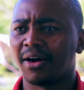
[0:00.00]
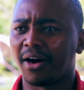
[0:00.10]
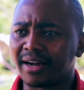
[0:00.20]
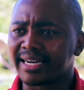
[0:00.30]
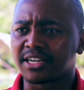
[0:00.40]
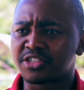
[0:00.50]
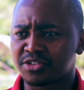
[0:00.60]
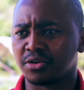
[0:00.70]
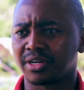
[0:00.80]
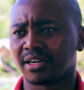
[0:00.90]
on that
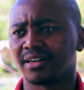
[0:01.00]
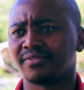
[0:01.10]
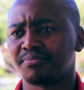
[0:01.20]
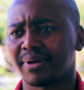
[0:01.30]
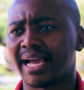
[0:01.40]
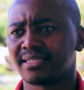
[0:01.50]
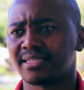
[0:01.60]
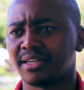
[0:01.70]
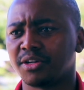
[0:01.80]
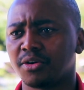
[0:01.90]
story of a
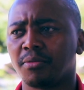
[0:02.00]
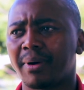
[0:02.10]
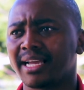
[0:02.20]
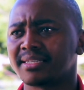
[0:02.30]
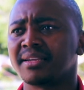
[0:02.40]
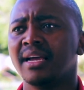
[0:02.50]
person, you know, by